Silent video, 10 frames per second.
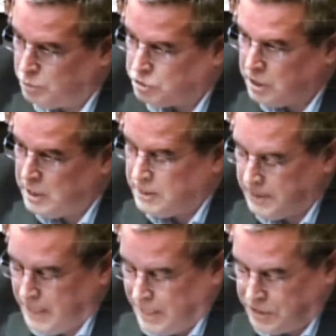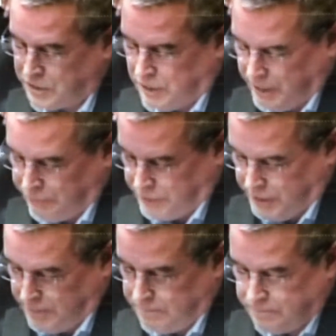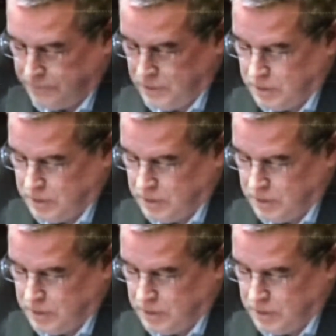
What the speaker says: abuse last a lifetime,